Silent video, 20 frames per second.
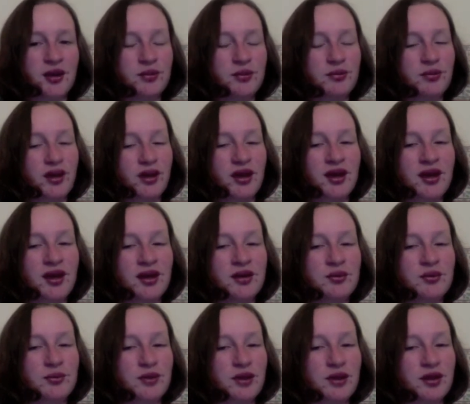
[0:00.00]
my
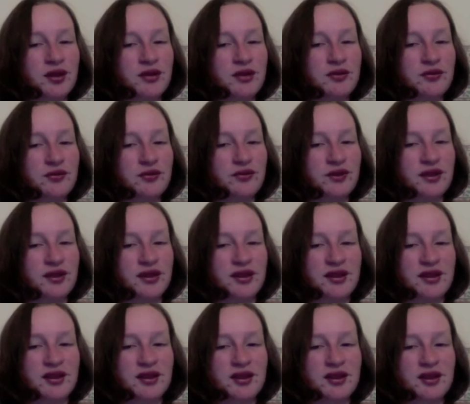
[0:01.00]
bed
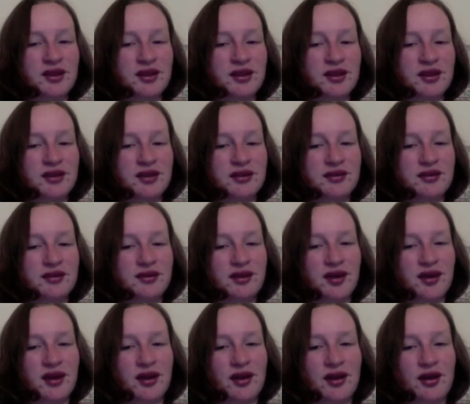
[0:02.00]
feet."
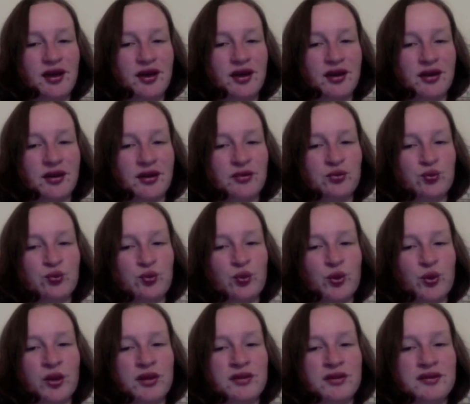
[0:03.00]
Then
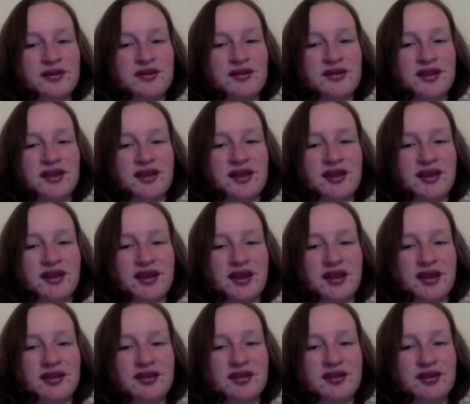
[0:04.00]
once he
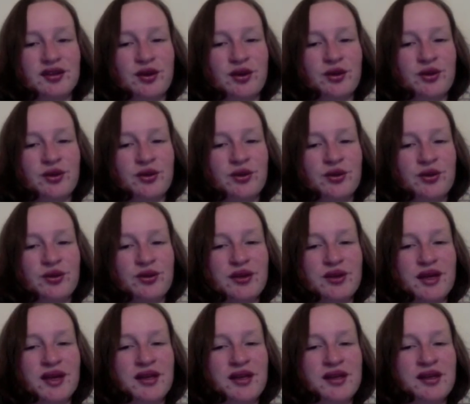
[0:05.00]
kissed her
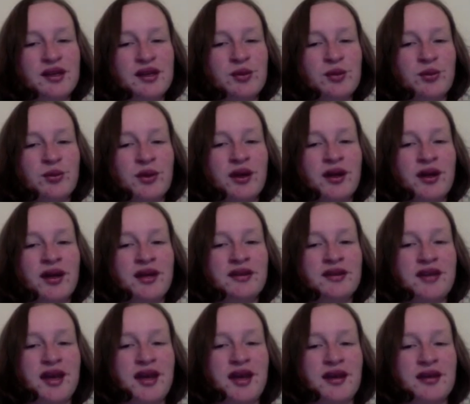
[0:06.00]
lily white
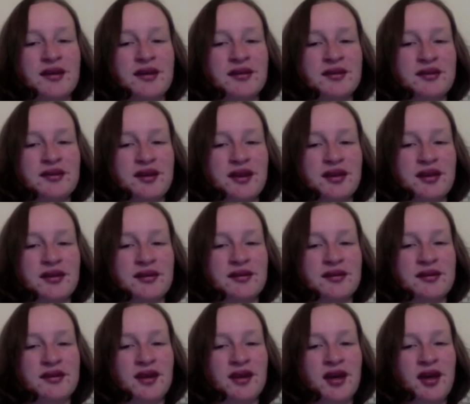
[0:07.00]
hand, and
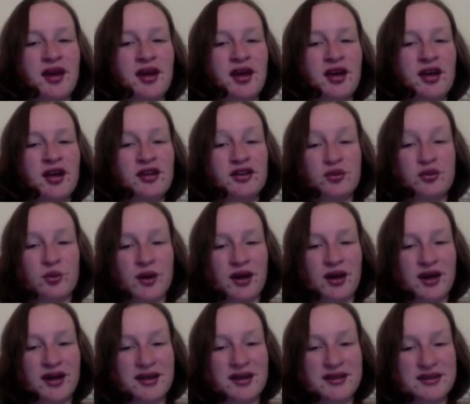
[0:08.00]

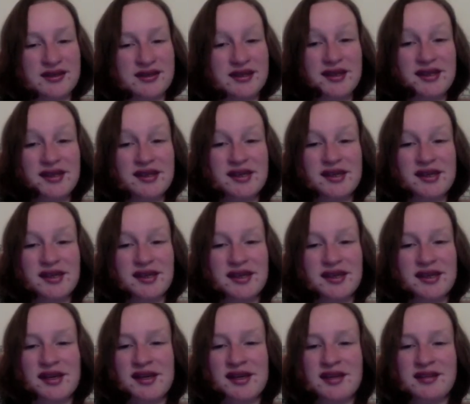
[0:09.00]
twice he
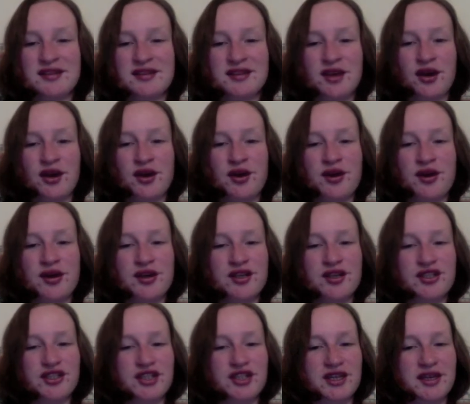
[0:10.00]
kissed her
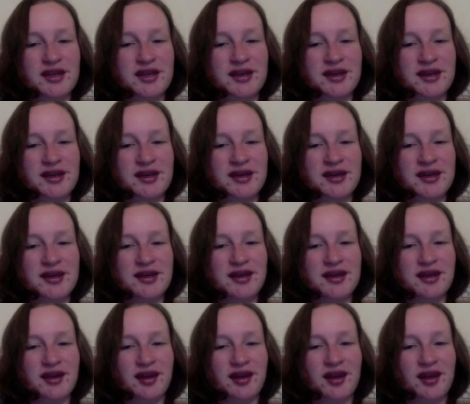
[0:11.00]
cheek,